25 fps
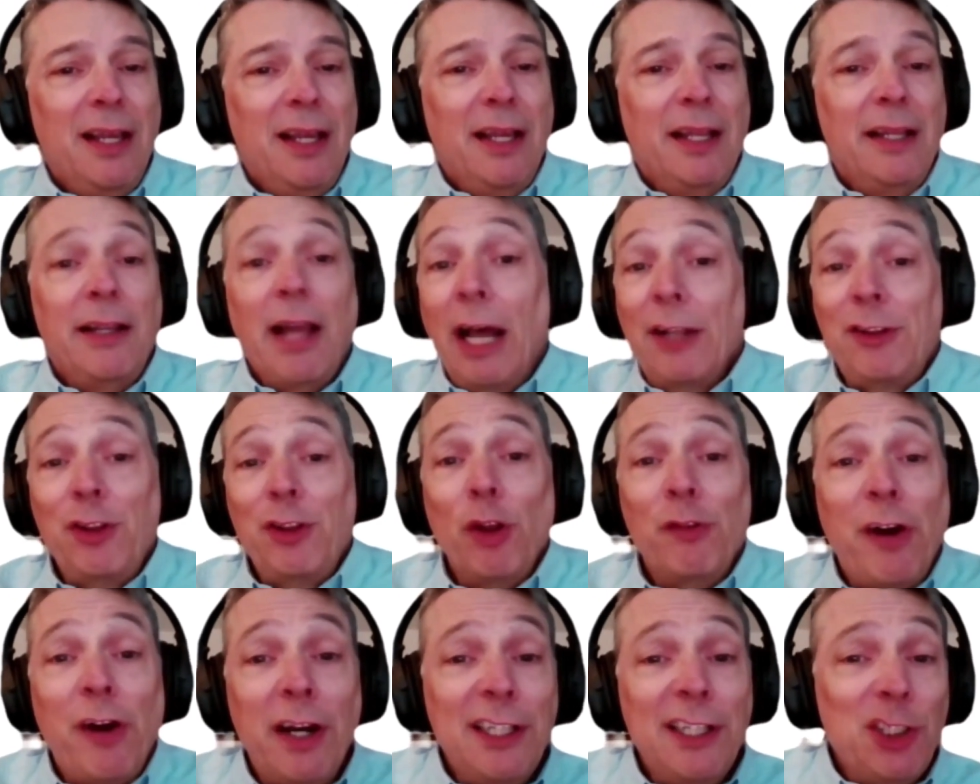Now at
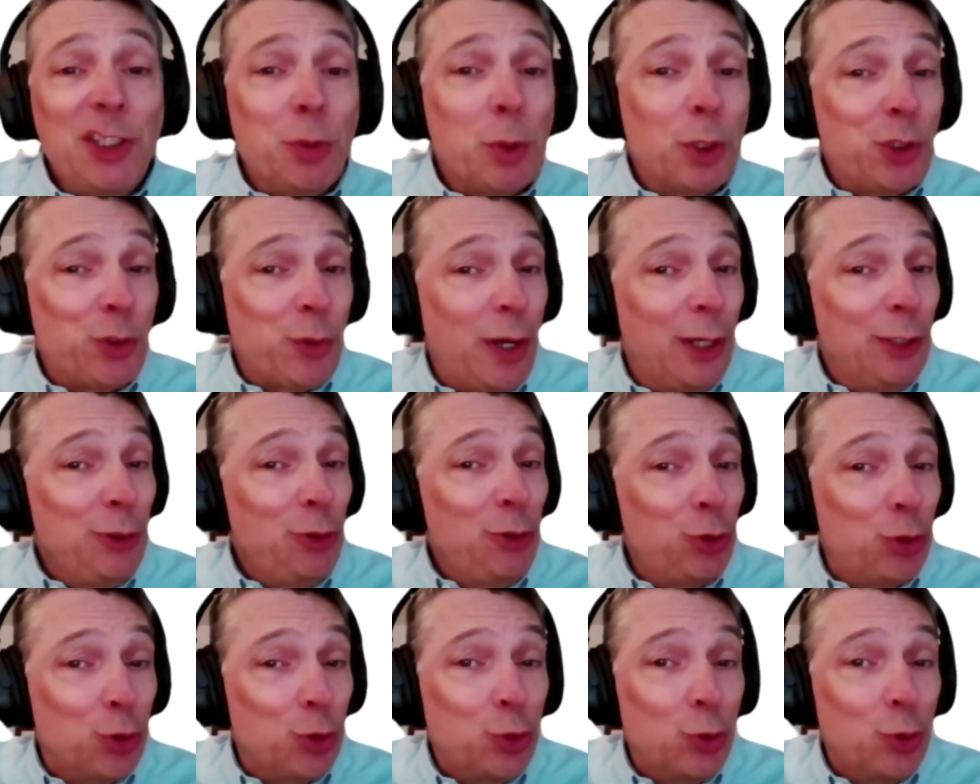Novartis, we're trying
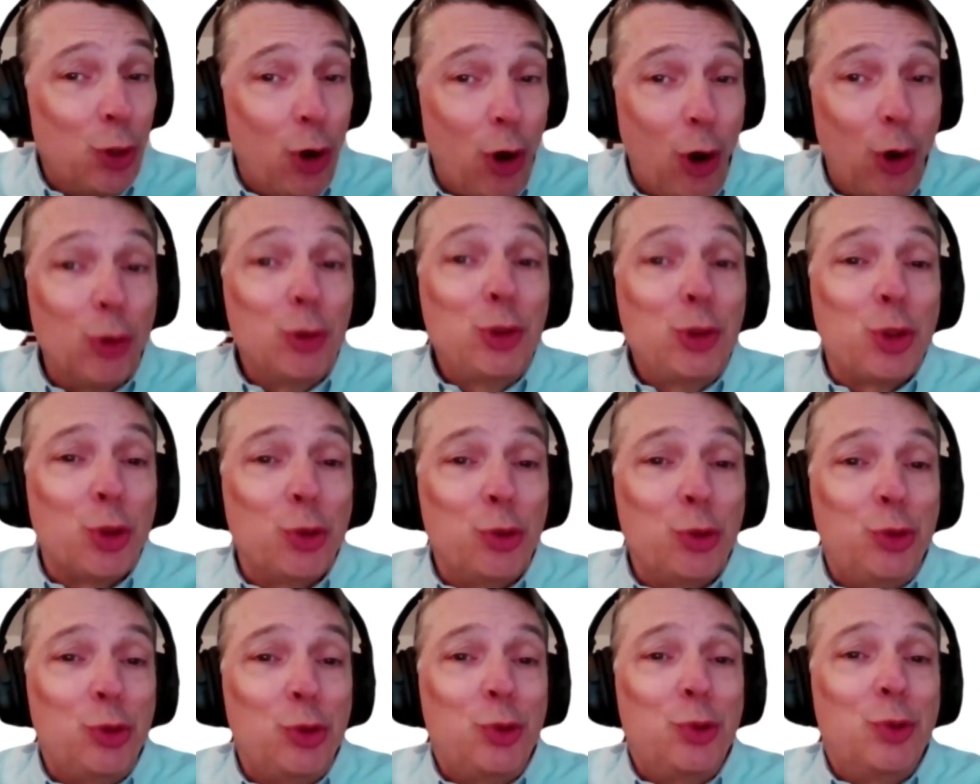to also
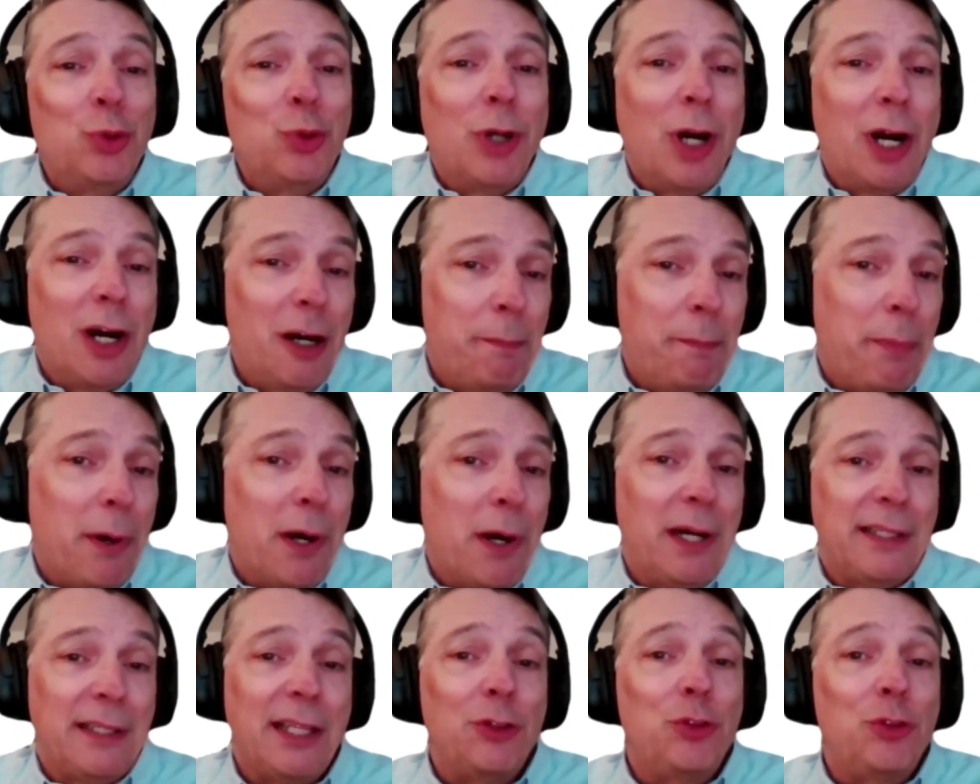do our
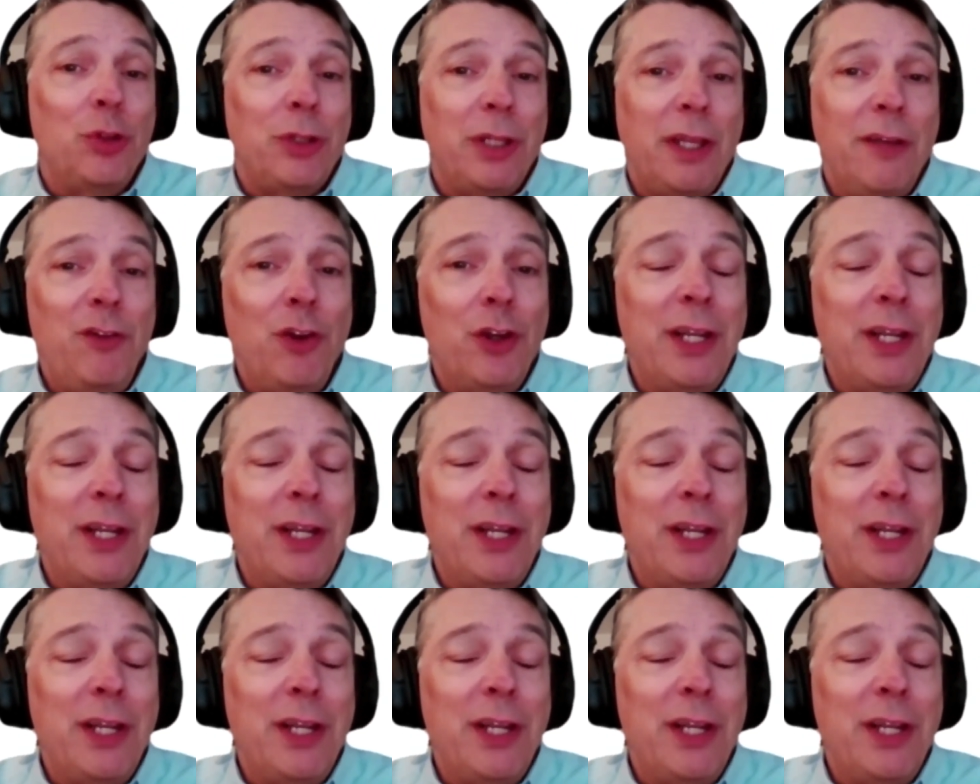part. And to give you